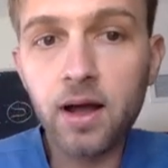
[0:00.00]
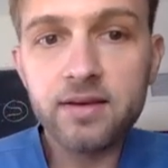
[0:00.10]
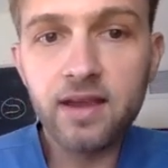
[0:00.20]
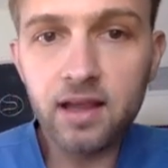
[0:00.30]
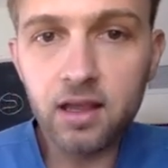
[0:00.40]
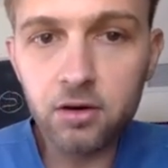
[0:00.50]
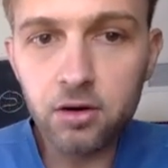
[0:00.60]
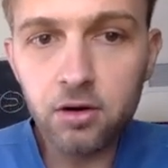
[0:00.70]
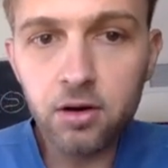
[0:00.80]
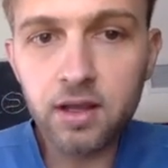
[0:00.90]
taking
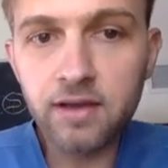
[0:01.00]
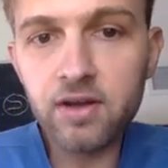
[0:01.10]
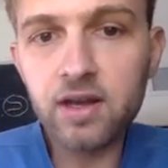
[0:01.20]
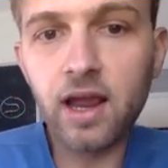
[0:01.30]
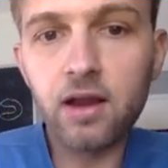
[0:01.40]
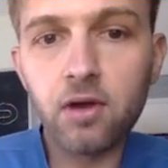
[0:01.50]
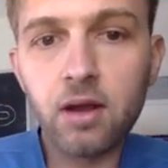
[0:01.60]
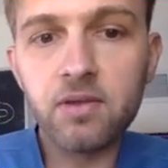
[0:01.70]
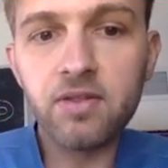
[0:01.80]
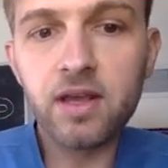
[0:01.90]
your given
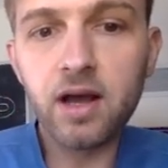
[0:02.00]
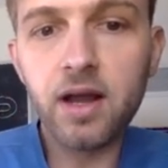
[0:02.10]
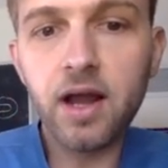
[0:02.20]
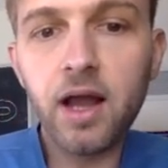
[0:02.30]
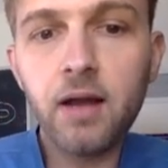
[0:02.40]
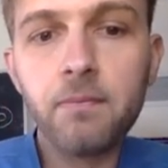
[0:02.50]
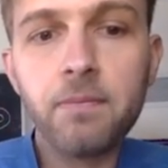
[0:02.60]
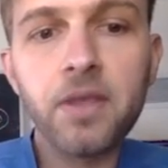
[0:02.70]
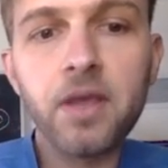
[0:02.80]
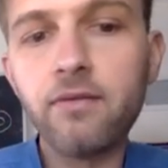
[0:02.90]
diagram to the unknot,
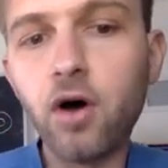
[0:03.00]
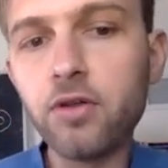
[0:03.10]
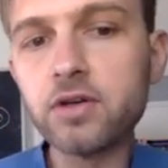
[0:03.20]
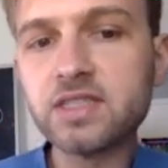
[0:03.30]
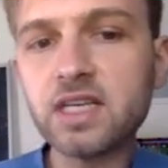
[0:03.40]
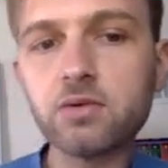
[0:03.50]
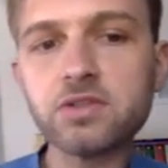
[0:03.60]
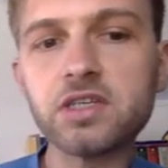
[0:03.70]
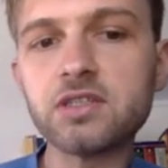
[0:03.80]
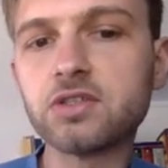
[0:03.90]
and of all those
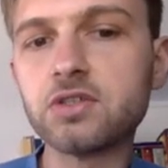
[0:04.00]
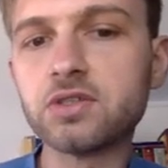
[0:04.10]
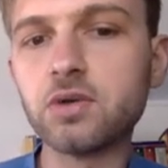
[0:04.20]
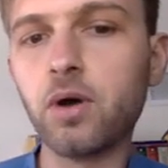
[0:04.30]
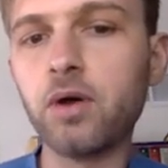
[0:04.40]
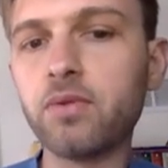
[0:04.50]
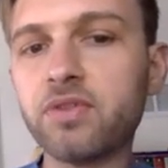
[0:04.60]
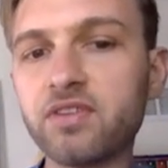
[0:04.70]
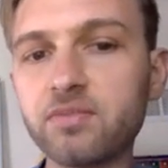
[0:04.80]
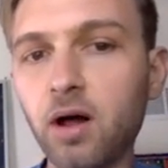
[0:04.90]
sequences, choose the one with
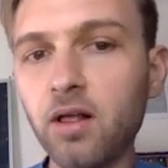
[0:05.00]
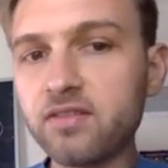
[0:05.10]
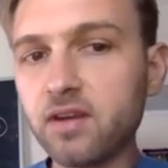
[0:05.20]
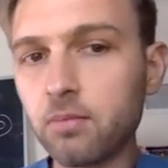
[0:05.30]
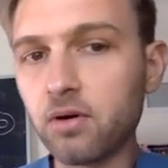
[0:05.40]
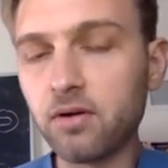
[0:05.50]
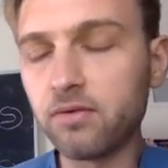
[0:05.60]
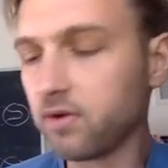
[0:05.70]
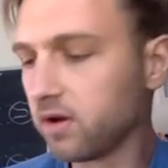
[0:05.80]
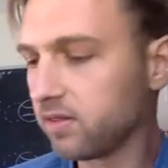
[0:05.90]
the smallest number
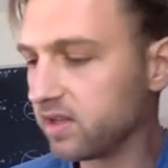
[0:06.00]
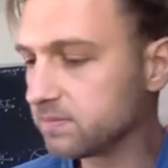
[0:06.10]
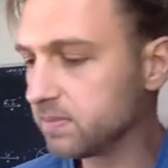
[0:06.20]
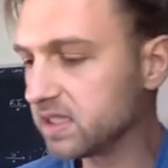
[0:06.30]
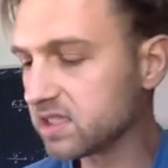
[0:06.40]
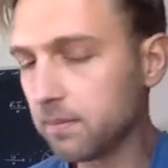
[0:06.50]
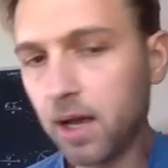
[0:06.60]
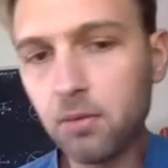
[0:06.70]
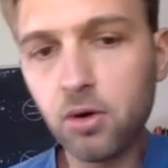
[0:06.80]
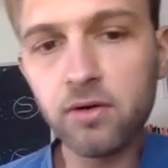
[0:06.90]
of these B sub
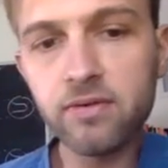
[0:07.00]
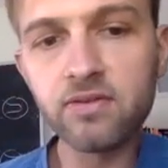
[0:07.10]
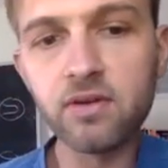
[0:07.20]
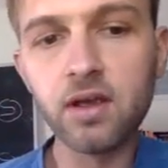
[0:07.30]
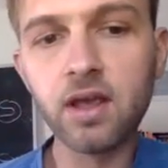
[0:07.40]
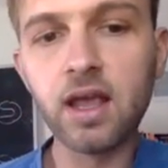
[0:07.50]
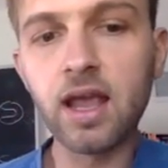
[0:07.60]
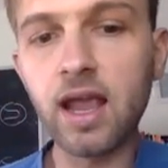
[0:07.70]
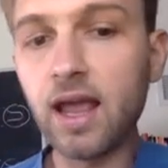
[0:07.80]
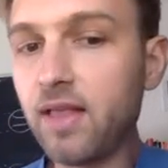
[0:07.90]
L moves,
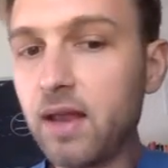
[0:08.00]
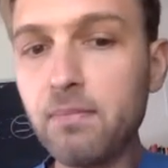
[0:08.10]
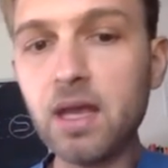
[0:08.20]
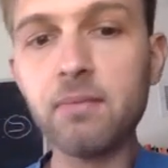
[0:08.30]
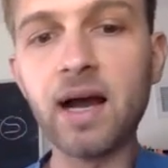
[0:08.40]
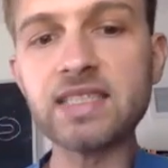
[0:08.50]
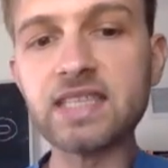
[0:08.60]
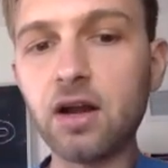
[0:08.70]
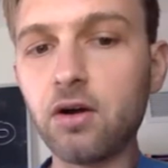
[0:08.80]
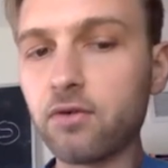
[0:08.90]
and then minimize
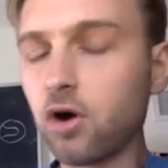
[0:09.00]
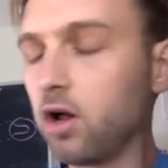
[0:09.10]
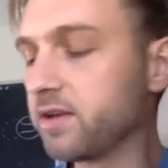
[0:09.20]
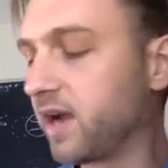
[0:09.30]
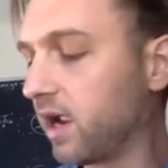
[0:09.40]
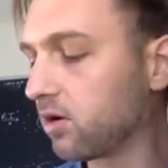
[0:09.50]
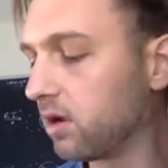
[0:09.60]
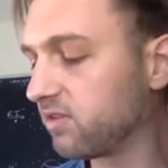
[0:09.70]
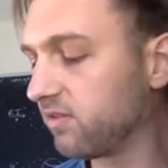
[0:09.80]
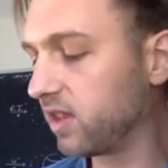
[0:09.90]
that over all
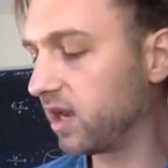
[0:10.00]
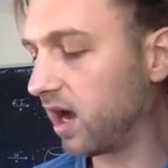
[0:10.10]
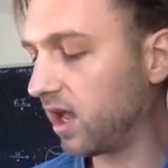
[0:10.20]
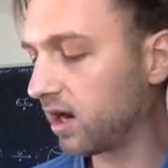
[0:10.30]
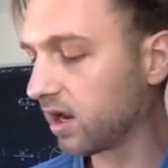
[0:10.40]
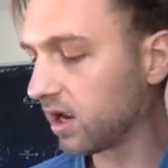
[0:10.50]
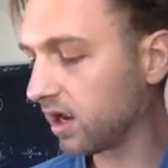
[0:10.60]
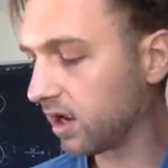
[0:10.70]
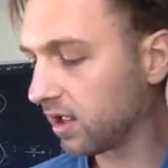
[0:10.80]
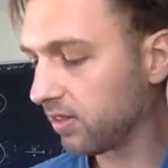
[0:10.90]
diagrams of the knot.
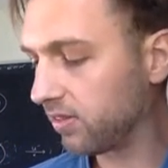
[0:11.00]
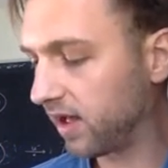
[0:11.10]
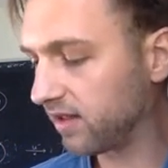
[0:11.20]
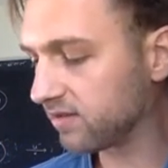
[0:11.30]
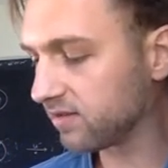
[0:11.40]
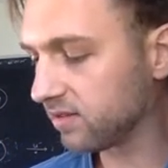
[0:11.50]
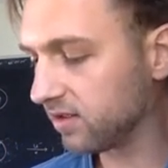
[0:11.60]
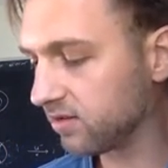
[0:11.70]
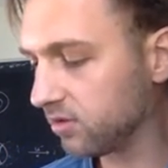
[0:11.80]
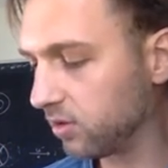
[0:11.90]
That's
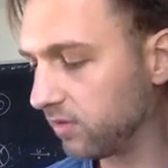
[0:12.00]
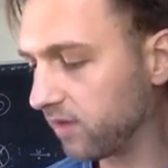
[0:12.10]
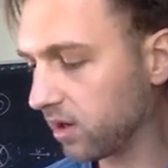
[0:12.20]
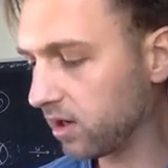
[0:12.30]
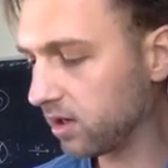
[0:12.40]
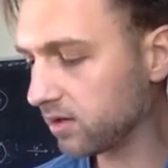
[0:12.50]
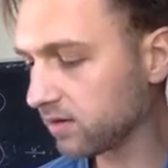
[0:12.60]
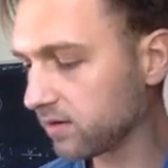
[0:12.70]
this new invariant.